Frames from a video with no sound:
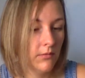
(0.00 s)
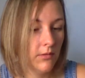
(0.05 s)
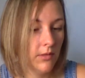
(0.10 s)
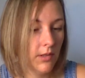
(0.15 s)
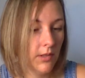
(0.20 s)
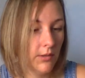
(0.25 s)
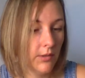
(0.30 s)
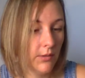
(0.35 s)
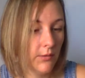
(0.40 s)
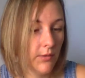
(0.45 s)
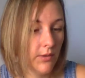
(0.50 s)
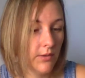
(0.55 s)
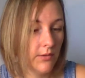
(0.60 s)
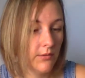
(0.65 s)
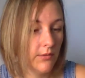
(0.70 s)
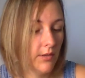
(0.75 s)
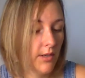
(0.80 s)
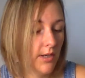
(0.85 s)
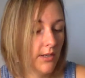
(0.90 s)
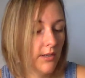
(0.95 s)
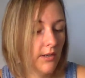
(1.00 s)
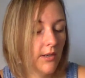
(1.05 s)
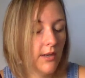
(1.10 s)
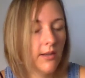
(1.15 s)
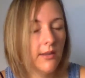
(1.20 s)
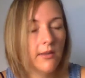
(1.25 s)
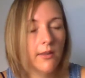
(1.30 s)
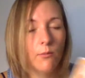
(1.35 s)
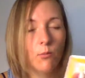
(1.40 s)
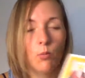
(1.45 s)
I don't know. And
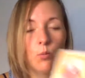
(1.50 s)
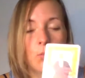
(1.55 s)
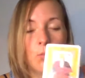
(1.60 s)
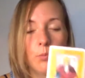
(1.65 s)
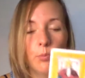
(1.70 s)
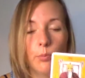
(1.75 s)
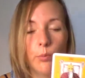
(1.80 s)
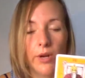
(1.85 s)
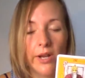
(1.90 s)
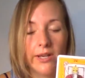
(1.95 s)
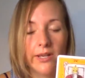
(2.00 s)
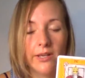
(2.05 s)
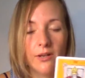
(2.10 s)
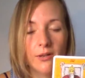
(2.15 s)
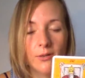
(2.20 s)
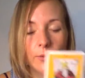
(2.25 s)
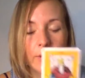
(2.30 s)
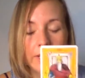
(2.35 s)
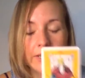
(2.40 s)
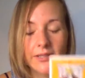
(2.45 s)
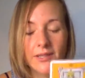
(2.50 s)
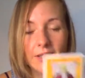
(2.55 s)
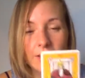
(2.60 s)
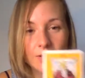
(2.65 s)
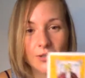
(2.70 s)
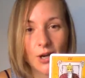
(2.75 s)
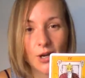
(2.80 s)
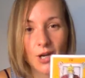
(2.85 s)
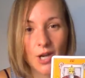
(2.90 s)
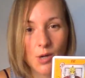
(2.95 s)
when I hear, when I see this
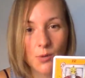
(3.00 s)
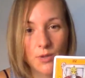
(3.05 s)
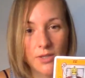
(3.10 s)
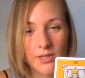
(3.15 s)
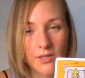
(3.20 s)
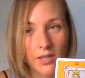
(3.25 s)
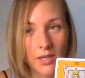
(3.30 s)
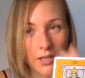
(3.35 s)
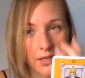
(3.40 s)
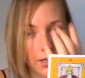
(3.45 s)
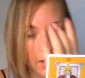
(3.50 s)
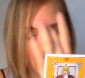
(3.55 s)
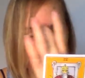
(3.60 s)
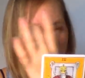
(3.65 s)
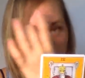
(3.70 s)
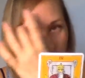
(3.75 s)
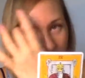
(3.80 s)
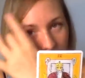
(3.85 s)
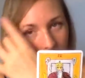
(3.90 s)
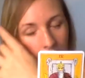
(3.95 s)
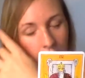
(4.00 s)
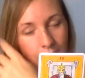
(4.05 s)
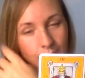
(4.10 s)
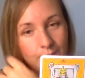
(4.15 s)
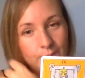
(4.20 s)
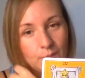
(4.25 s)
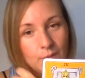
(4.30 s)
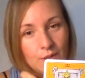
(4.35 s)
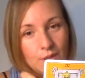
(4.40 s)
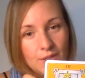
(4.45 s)
card, I always think
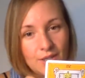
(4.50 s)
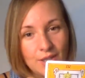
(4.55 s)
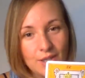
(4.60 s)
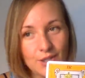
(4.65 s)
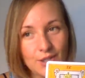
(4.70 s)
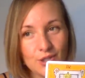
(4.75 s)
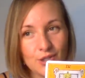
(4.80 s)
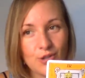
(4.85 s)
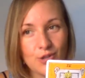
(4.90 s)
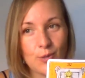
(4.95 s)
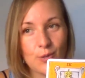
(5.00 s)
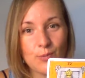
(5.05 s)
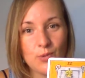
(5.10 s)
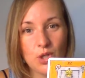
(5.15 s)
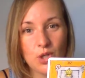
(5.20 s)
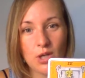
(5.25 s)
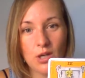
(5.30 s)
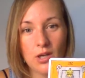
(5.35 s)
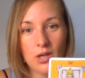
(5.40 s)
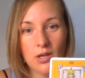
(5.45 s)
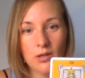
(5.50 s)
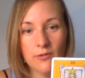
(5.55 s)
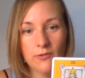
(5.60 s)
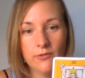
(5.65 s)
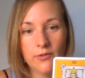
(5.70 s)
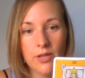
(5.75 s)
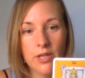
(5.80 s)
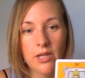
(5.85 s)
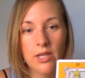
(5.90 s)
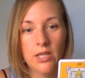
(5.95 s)
um, it's like a description of
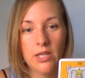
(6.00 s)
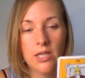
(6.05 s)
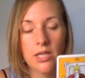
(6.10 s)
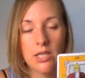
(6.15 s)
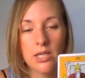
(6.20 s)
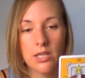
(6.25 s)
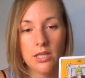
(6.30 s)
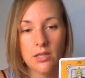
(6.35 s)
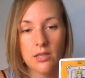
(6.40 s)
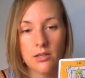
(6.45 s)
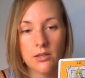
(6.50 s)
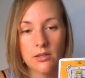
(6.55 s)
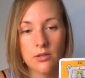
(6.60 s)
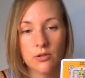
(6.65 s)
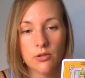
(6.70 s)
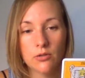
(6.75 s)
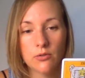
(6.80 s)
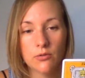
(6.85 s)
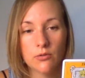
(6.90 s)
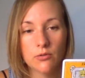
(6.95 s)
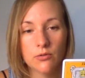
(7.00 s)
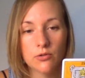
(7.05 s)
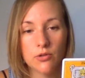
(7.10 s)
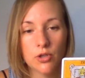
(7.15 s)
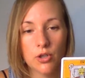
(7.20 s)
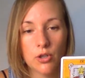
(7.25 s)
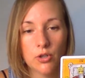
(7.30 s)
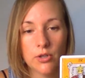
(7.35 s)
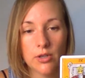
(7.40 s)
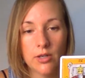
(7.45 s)
he can
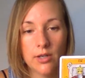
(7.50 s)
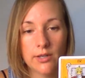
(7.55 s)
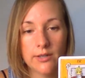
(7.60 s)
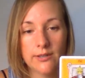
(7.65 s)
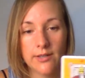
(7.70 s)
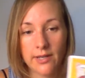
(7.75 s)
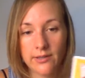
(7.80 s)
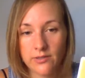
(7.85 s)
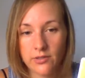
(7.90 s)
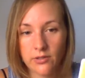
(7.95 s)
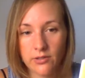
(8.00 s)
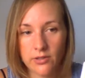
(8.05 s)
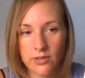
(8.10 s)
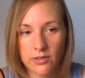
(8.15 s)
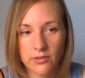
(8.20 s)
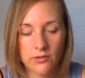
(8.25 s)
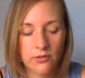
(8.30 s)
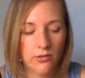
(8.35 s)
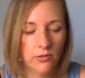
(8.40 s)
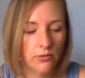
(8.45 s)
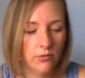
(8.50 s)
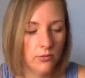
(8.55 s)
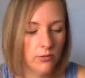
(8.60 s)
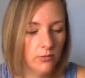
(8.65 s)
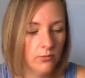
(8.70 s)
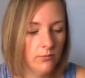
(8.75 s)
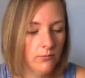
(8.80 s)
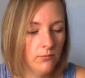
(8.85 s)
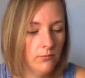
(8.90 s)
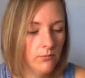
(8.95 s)
turn a desert into,
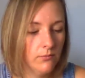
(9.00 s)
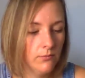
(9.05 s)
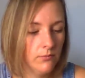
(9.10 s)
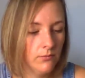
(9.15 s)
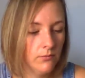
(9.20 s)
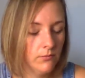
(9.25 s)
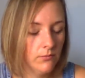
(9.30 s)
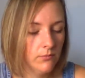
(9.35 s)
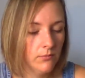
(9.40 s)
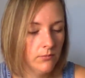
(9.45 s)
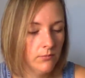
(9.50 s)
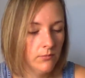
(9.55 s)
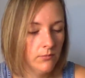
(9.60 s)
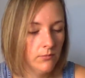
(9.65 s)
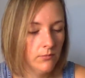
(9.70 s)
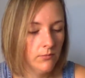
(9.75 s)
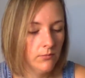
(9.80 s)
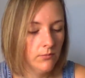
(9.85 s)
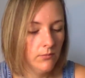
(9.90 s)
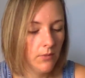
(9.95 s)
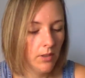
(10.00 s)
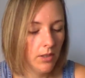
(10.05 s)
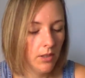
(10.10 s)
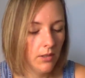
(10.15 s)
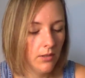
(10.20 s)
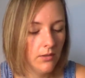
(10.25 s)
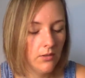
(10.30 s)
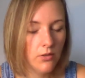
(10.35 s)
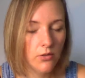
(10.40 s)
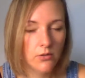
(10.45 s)
like he
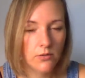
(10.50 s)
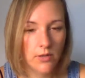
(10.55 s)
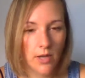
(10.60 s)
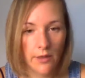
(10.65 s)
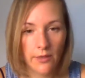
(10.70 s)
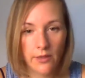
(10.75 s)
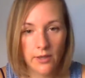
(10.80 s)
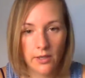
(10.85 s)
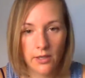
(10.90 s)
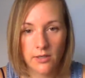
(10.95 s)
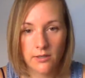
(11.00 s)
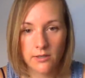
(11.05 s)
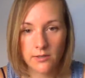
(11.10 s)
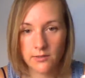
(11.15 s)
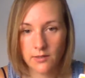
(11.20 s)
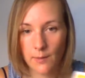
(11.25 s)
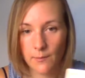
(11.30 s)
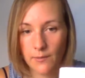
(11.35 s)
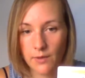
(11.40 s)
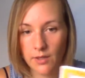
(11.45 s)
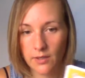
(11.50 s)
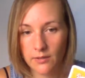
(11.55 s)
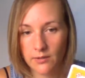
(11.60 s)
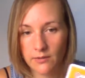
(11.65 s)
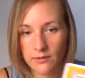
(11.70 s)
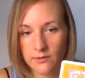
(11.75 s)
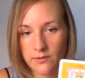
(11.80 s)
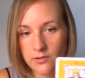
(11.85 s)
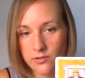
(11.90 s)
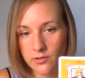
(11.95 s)
can turn nothing into something
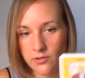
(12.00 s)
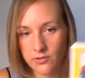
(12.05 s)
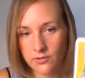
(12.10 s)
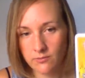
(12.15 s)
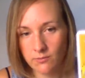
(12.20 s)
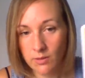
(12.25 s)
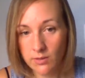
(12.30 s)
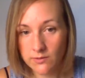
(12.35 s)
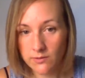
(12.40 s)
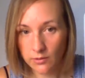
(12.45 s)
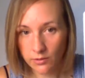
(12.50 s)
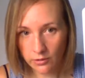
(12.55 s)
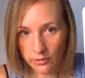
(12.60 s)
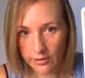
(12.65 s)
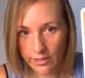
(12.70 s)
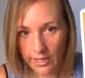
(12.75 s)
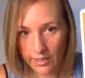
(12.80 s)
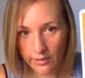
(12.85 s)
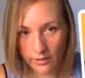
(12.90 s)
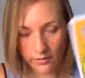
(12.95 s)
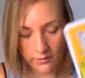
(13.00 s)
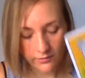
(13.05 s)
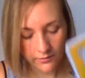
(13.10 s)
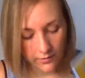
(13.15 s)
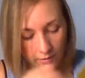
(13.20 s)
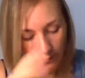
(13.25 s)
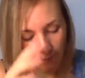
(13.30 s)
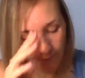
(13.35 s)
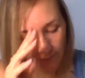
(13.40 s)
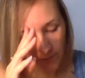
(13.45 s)
because he's just, he's the creator.
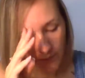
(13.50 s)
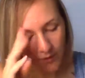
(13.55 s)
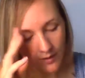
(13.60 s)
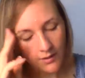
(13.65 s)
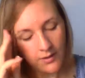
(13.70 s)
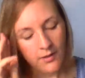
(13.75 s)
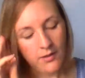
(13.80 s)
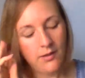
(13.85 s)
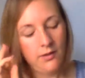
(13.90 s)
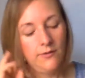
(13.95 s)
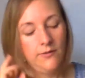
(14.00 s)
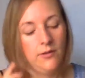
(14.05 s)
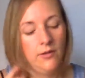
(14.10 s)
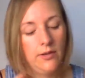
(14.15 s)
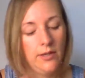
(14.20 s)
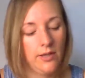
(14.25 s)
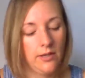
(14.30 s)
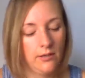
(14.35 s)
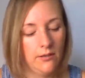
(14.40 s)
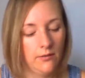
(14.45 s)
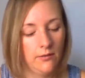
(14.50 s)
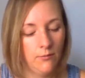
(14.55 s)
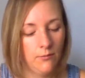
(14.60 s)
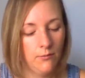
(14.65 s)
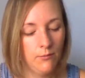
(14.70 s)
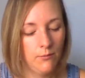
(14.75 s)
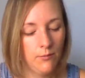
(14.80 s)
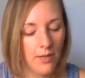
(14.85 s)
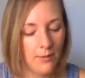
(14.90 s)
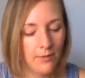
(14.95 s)
So I feel like
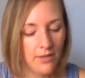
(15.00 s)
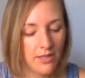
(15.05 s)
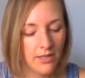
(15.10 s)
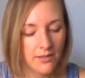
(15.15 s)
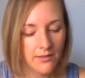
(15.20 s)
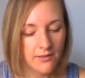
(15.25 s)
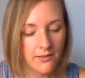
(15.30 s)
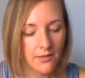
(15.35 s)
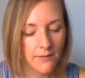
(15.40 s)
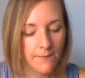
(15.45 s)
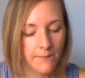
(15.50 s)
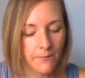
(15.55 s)
maybe he's,